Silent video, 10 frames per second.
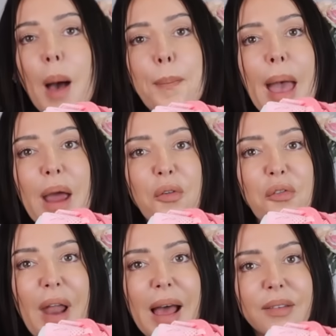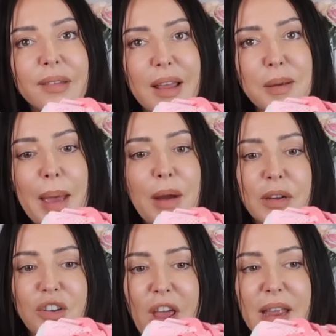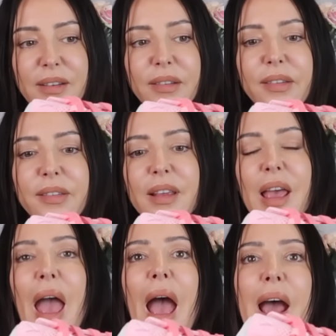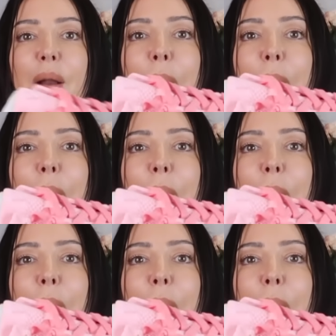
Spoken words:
a pair of flats like Mary Jane's, and a